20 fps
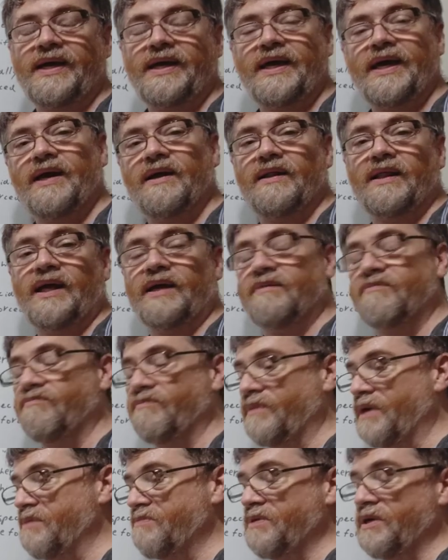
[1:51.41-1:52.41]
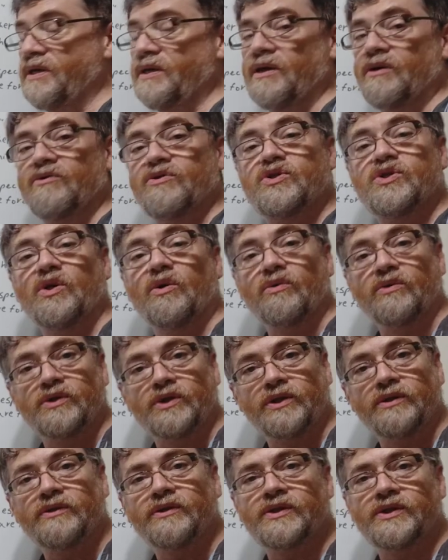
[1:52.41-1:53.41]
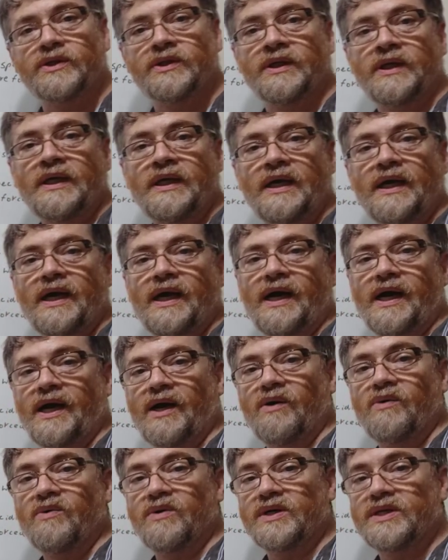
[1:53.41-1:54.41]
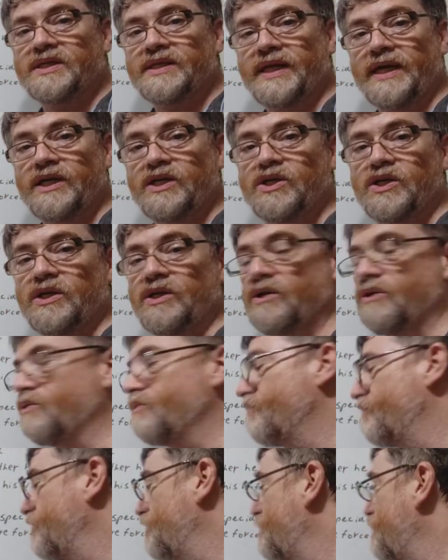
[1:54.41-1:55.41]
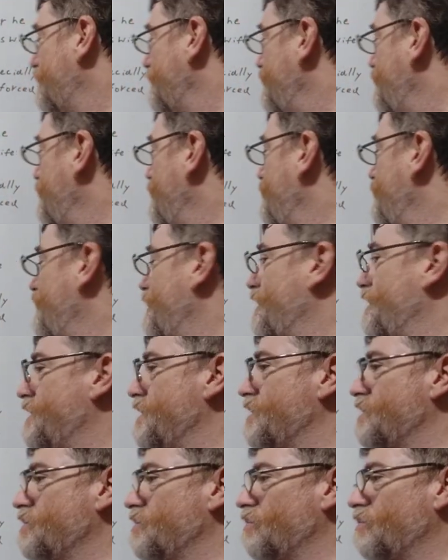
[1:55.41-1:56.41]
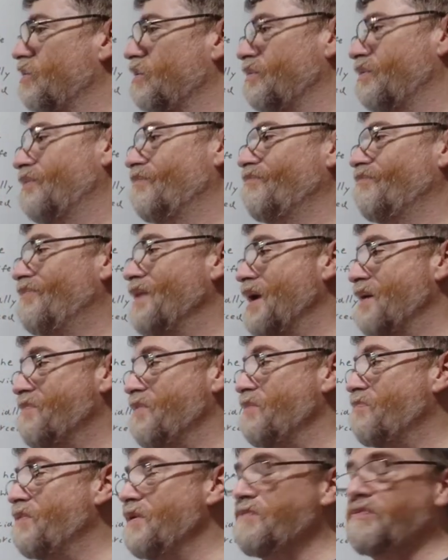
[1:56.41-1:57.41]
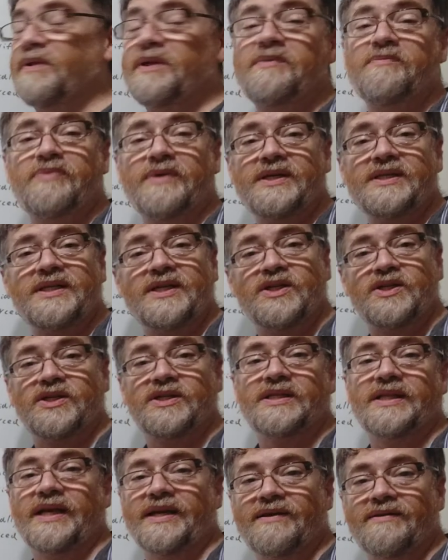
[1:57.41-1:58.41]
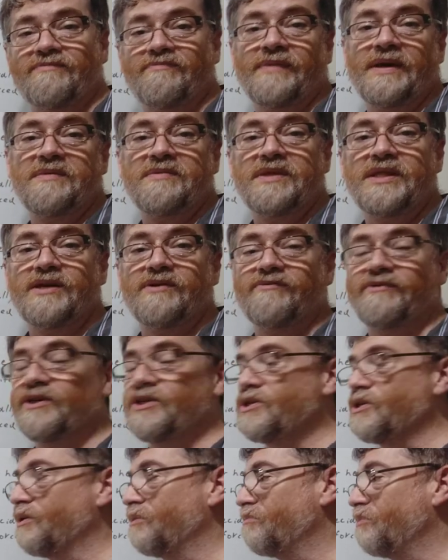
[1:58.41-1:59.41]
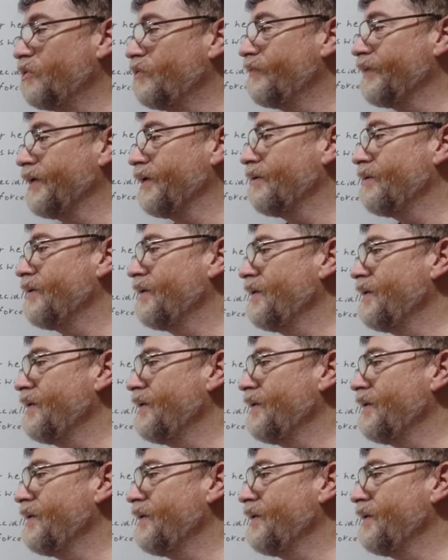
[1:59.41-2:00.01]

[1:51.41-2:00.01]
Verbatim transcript: Yeah, like maybe, you know, soldiers uh, who are stationed overseas, or maybe people in prison, just like maybe the original movie,